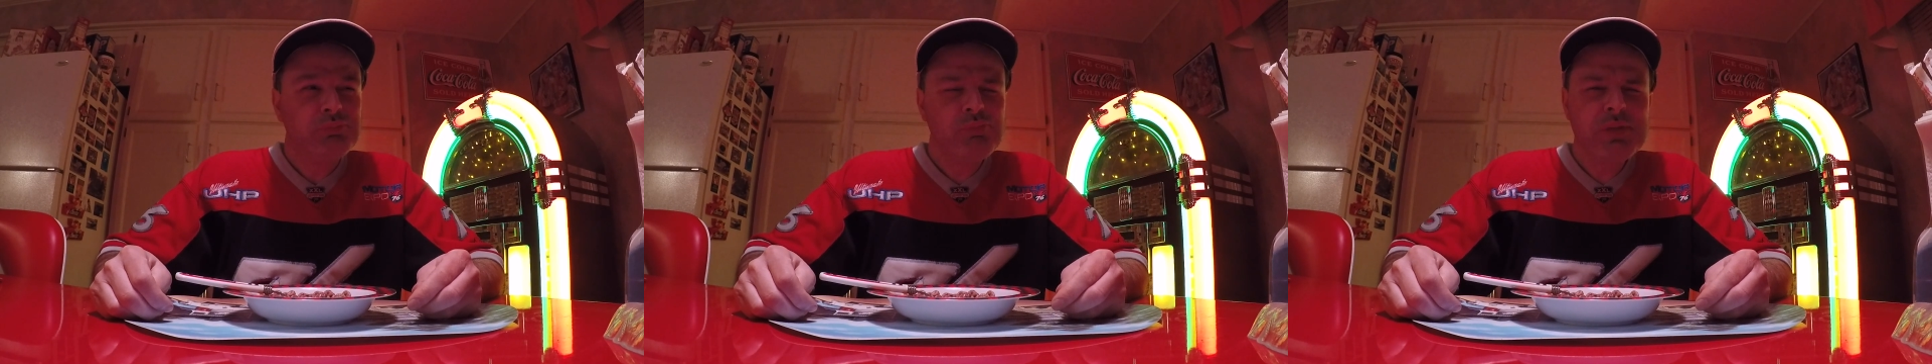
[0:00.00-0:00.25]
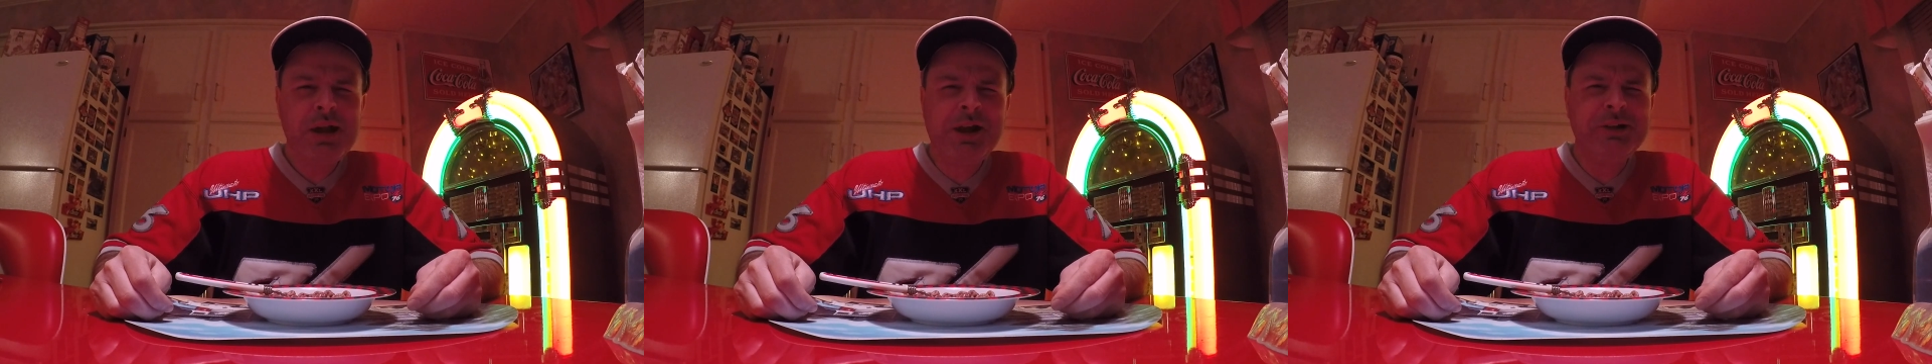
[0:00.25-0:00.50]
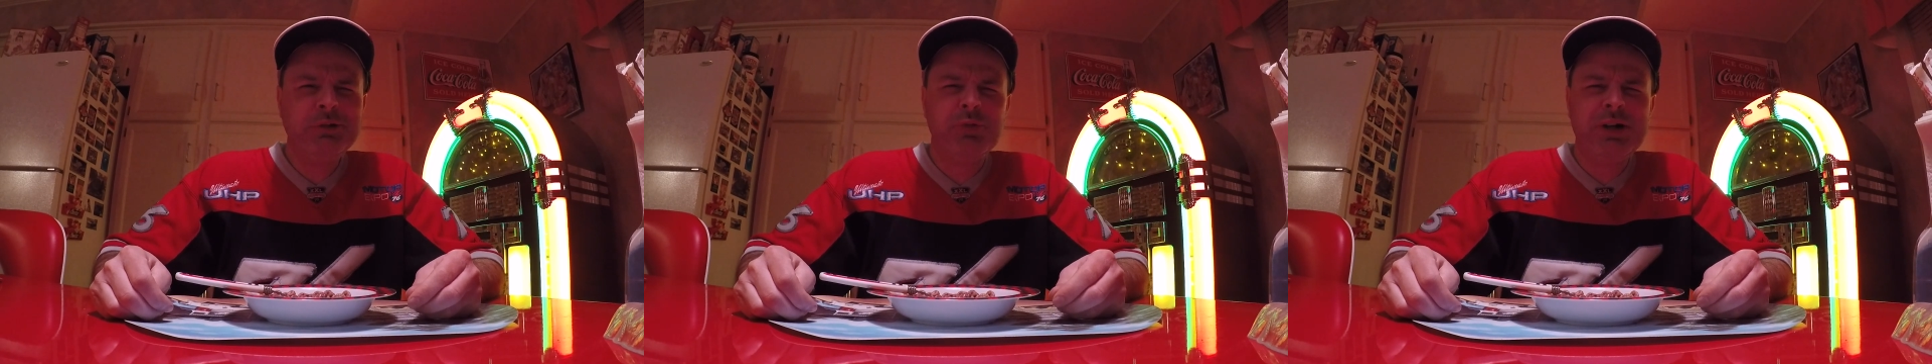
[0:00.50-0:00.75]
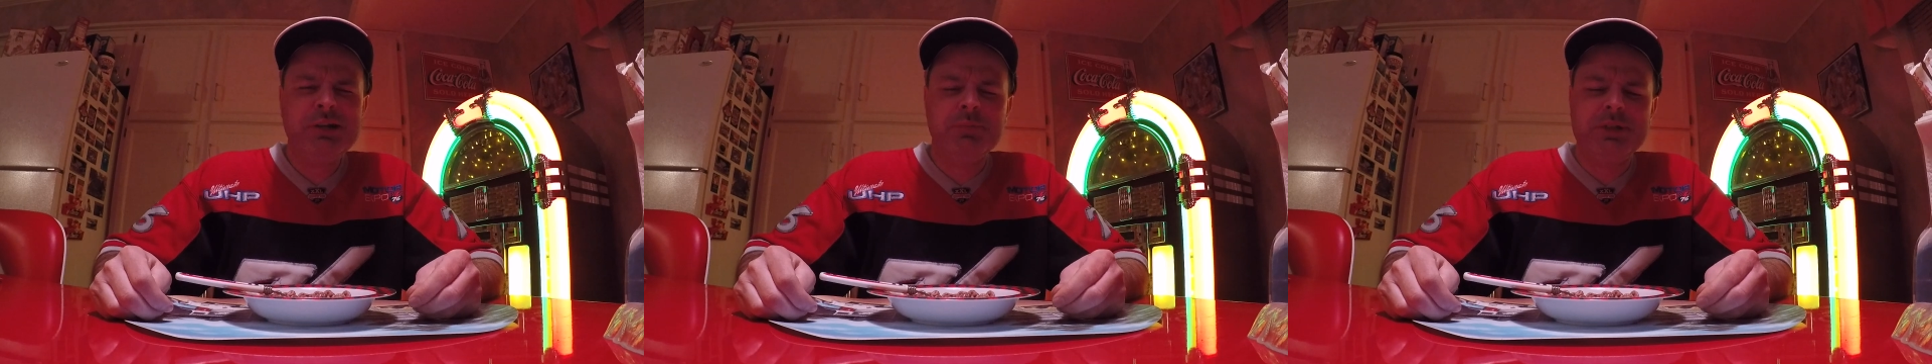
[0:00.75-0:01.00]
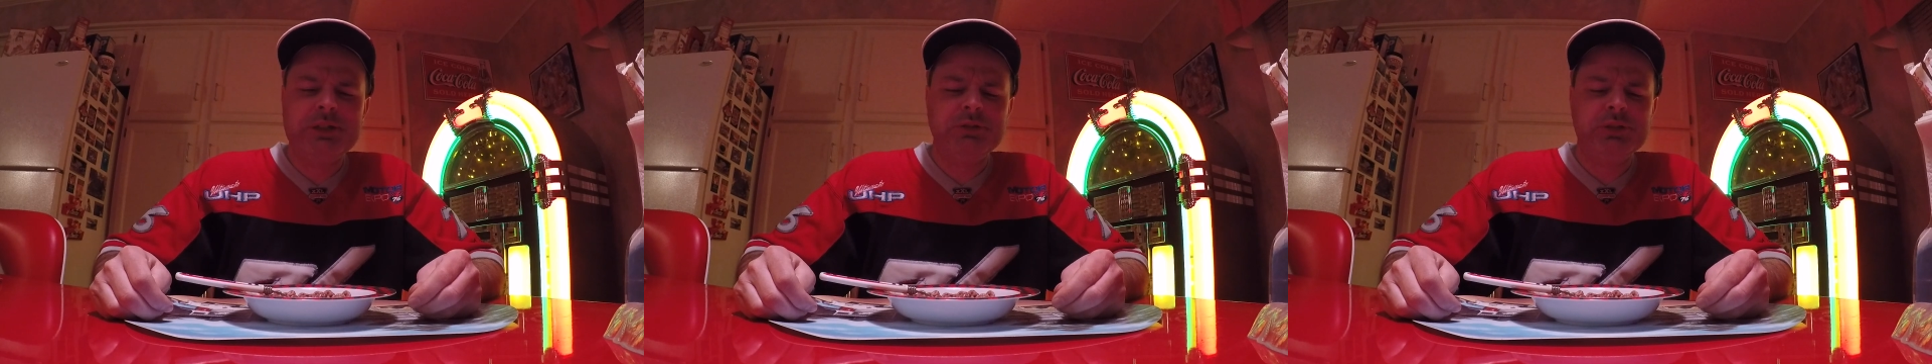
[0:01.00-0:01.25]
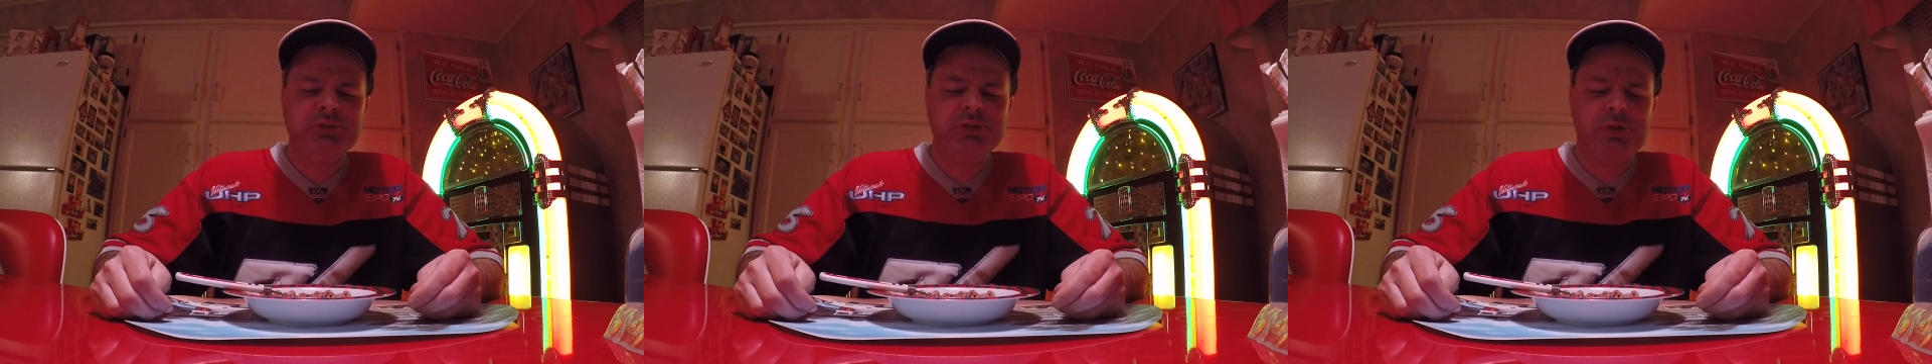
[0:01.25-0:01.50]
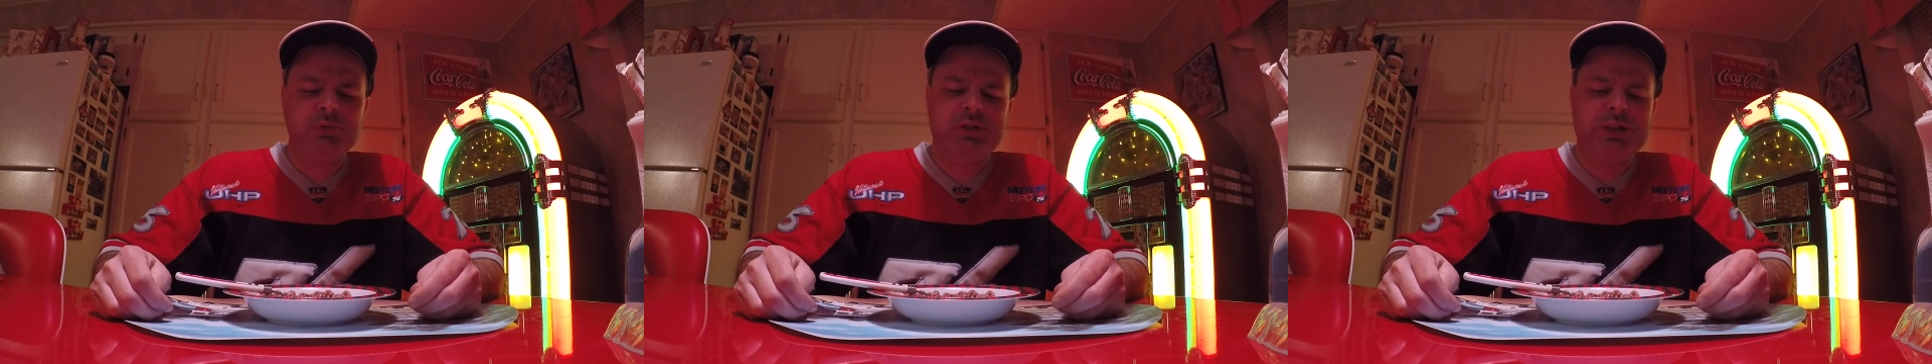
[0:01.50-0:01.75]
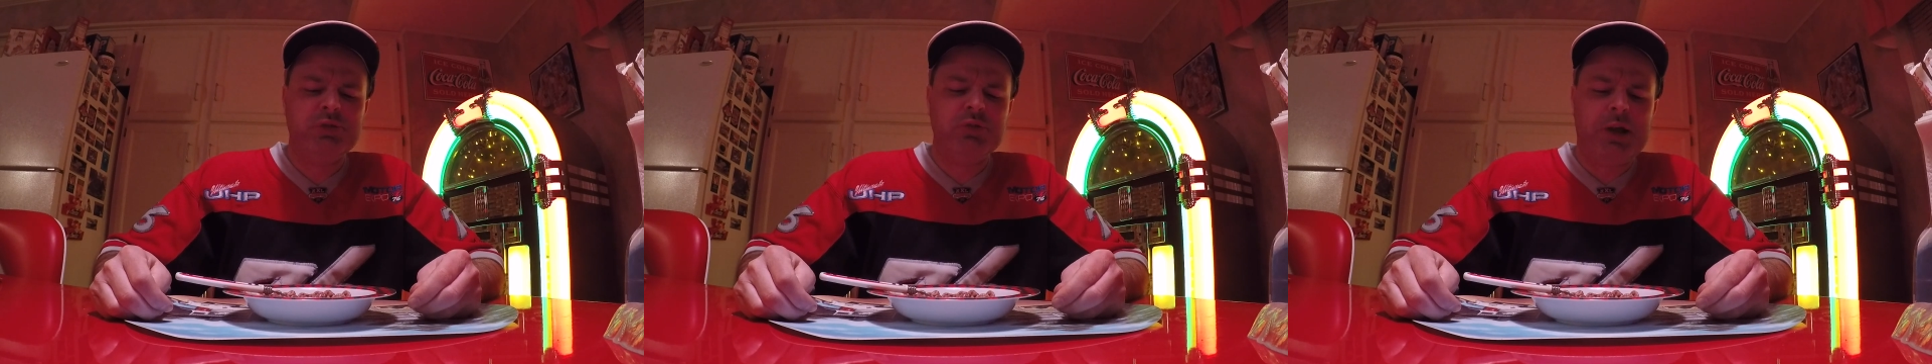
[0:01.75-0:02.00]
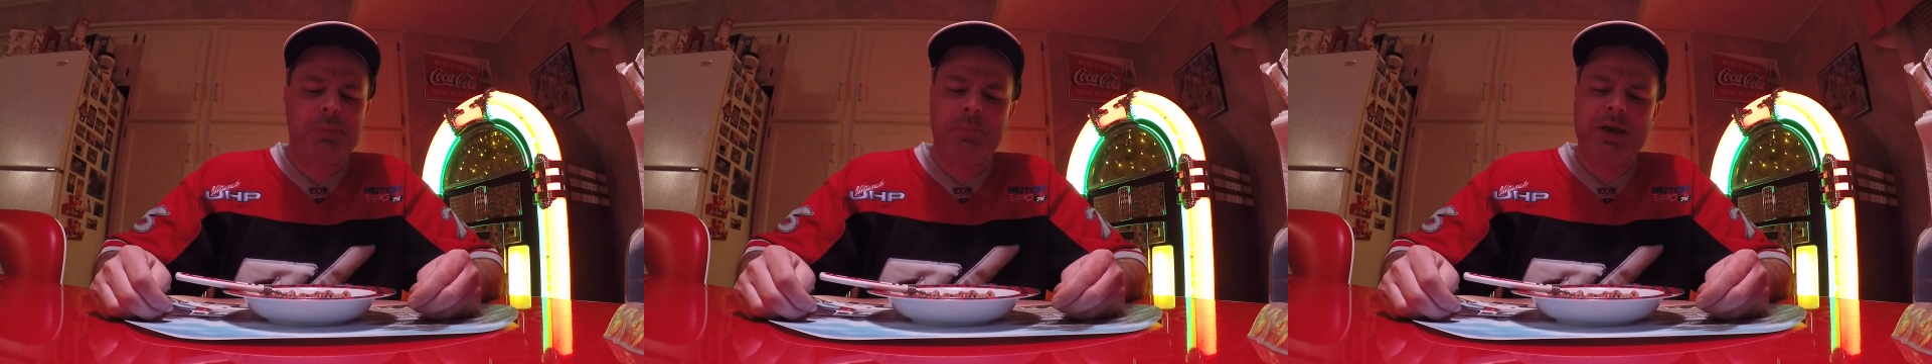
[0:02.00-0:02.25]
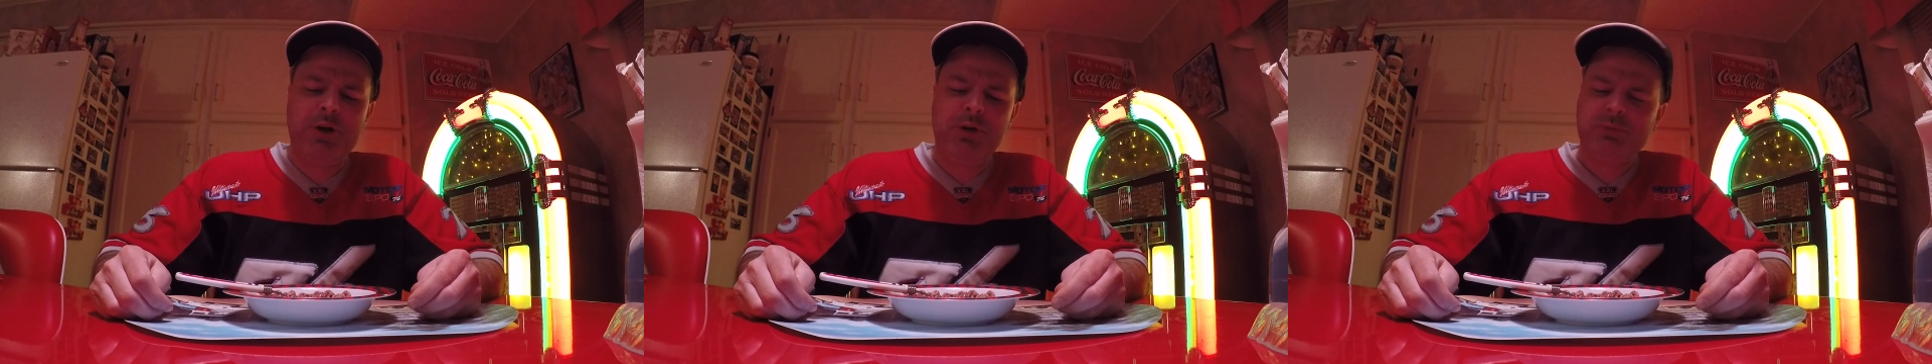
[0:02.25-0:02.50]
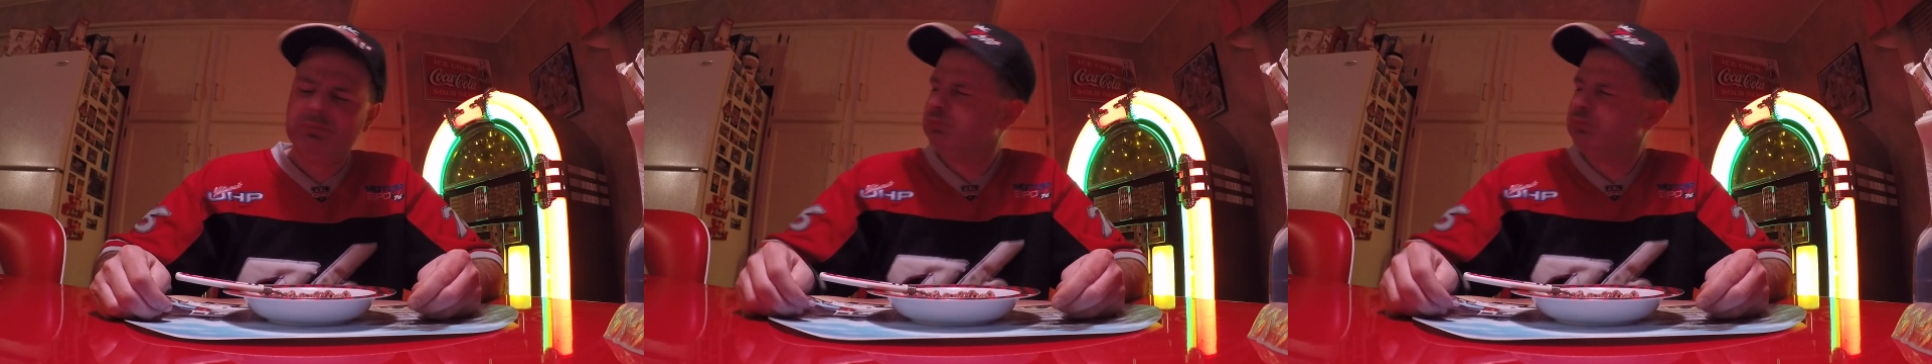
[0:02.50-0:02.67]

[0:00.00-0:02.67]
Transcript: Hey, wait a minute, this don't taste like milk.